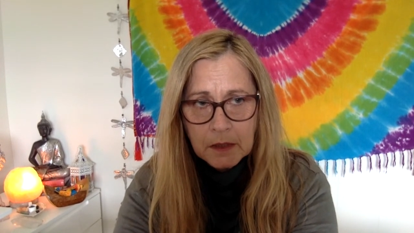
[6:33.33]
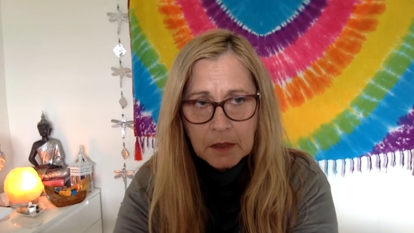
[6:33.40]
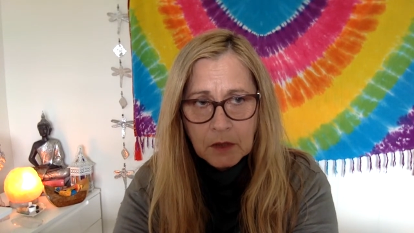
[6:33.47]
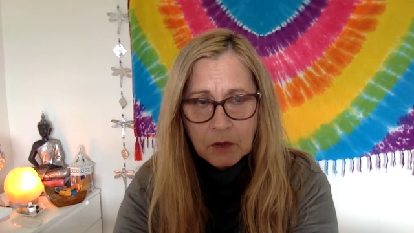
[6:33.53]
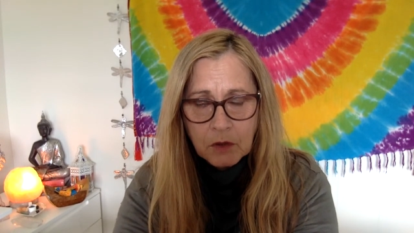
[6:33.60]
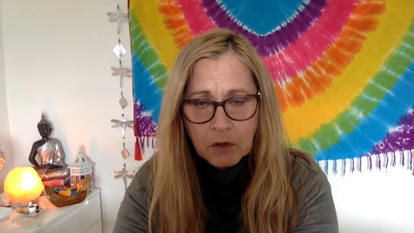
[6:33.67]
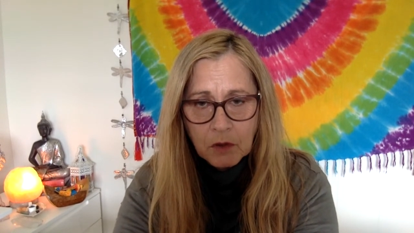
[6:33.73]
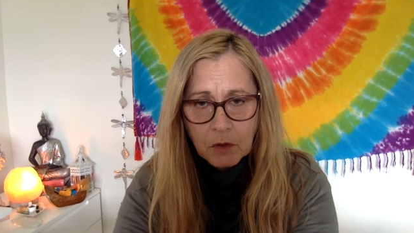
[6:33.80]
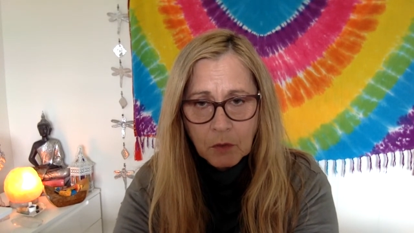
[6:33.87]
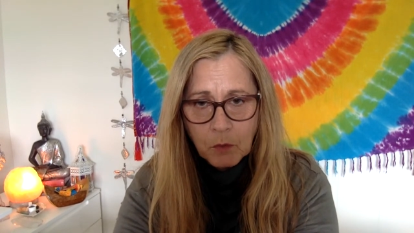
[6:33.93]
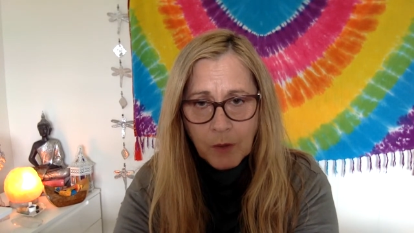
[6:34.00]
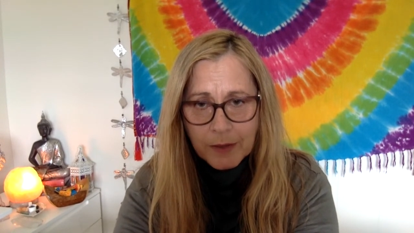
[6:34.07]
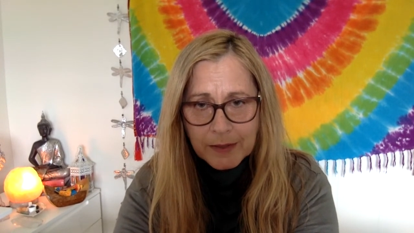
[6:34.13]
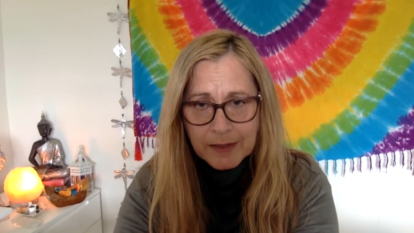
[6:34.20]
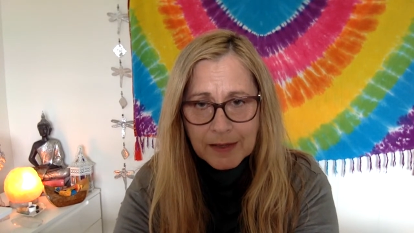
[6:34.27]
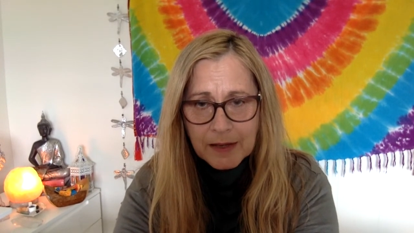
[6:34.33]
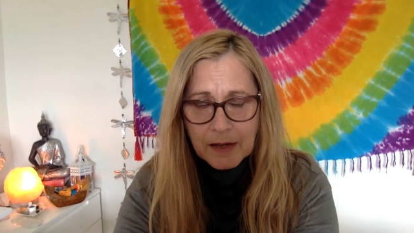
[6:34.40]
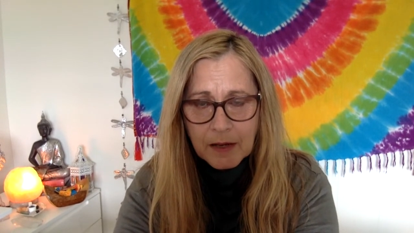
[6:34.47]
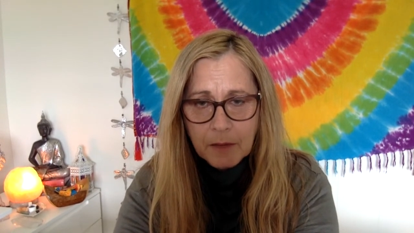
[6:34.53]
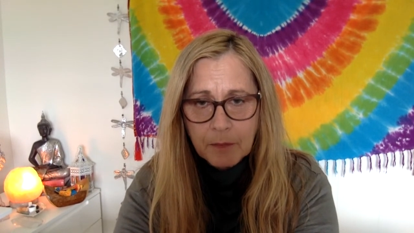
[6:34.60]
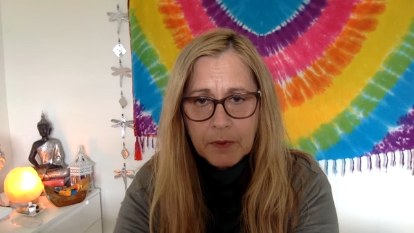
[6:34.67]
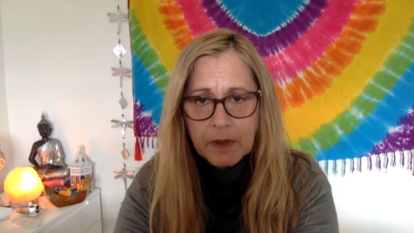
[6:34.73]
You know, waking
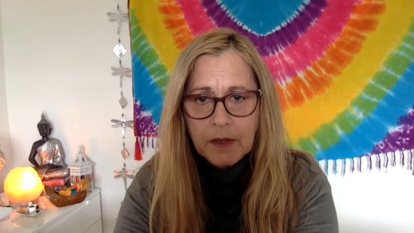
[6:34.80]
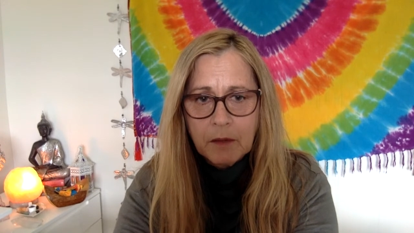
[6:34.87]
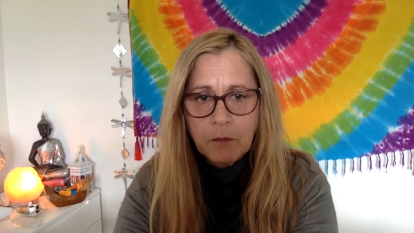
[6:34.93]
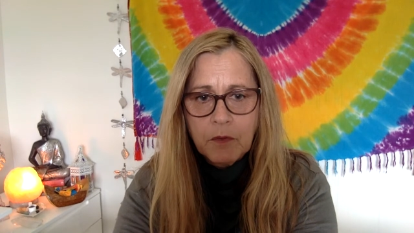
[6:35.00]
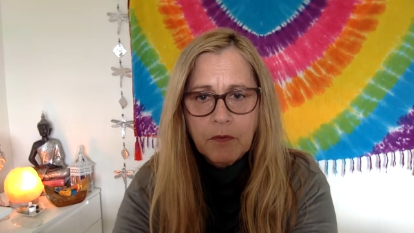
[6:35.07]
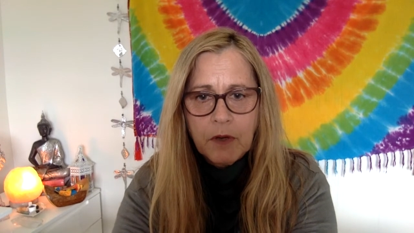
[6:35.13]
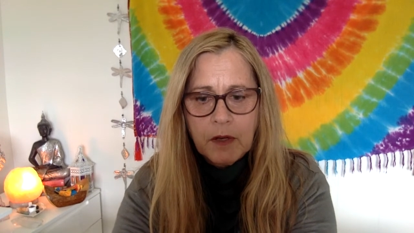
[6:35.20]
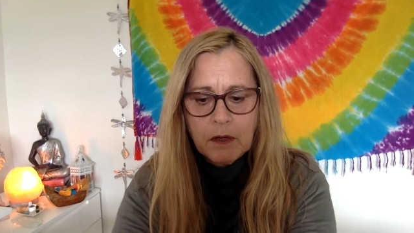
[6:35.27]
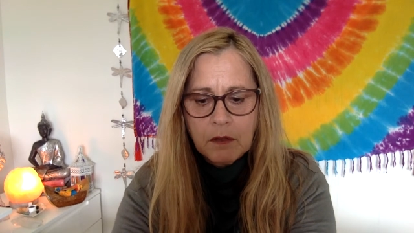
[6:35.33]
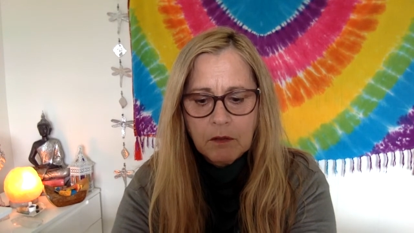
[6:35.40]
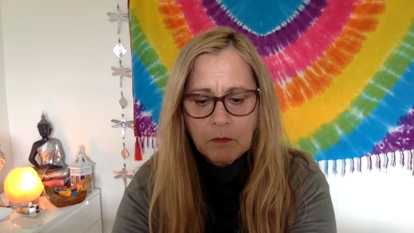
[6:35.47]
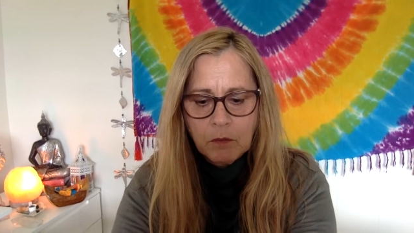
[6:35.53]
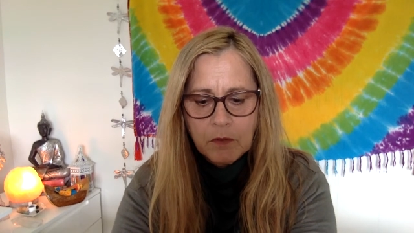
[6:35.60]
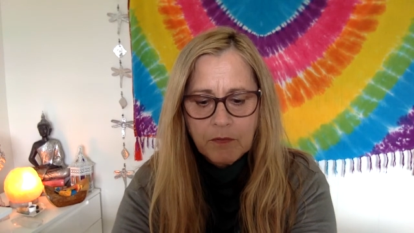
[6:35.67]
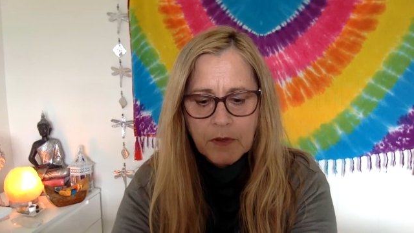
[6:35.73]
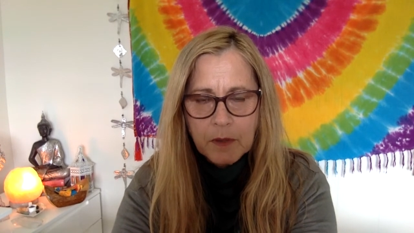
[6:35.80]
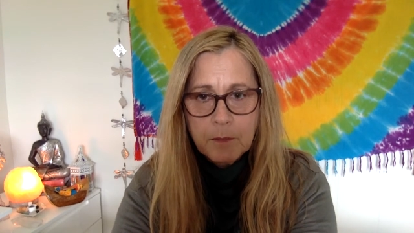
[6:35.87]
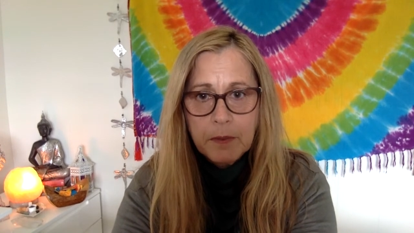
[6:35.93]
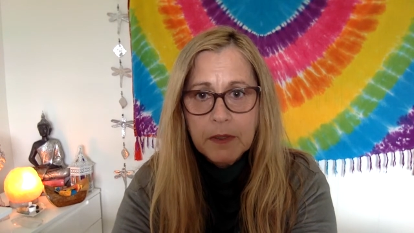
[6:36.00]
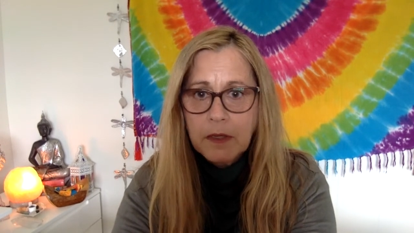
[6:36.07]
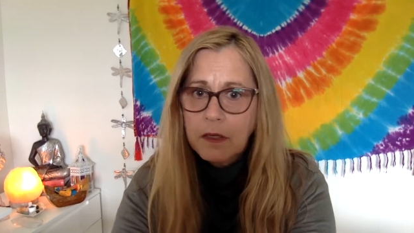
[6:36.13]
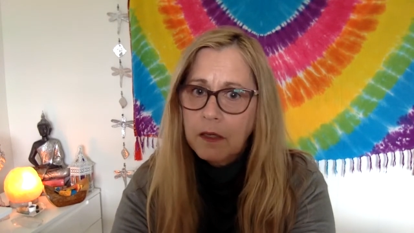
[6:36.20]
up, and we've had a
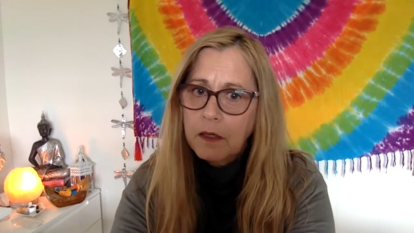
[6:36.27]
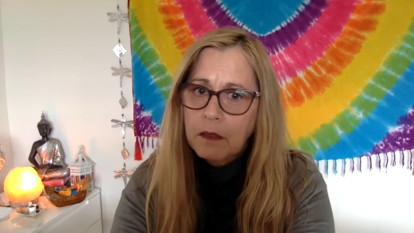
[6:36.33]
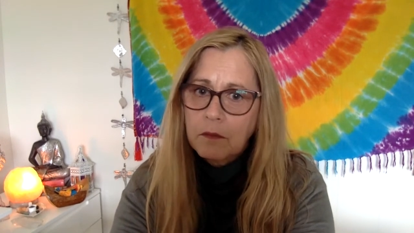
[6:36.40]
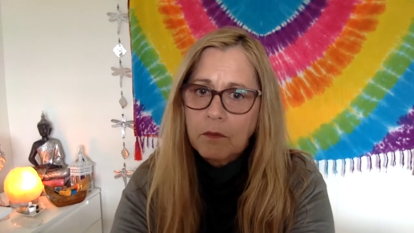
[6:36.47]
big year.